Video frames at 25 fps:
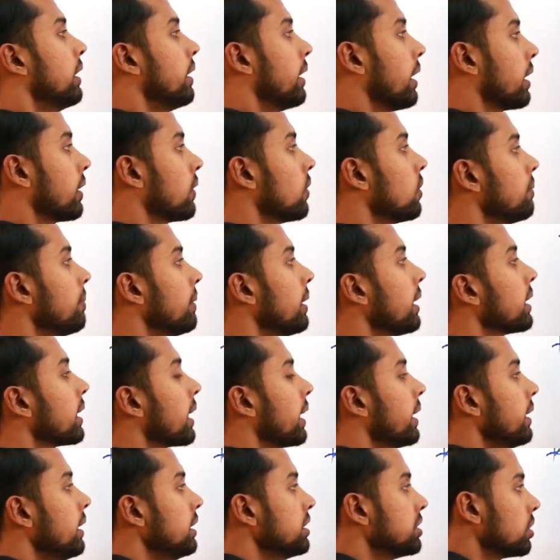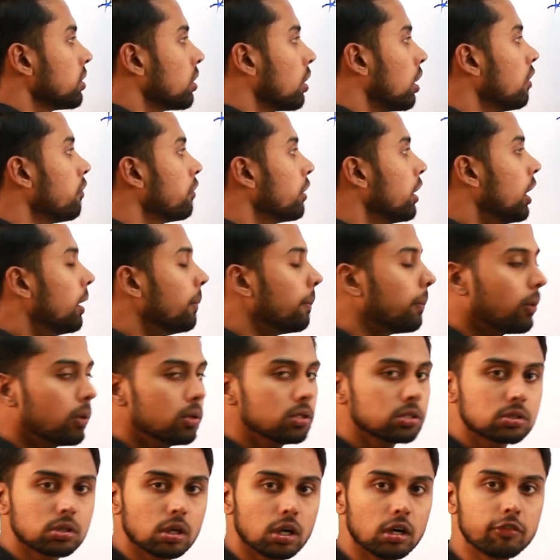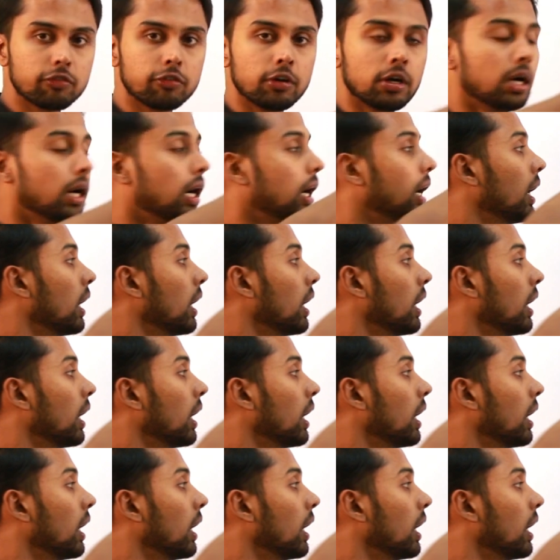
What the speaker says: recruitment and condition of post of